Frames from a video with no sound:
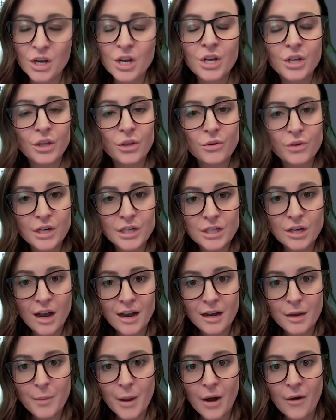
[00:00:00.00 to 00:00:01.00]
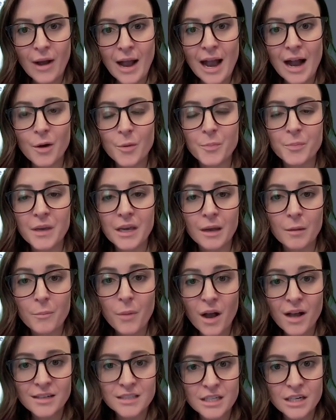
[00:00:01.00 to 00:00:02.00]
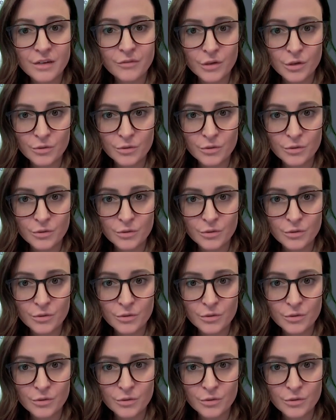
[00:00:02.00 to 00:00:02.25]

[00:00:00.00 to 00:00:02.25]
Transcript: You can talk about how being positive and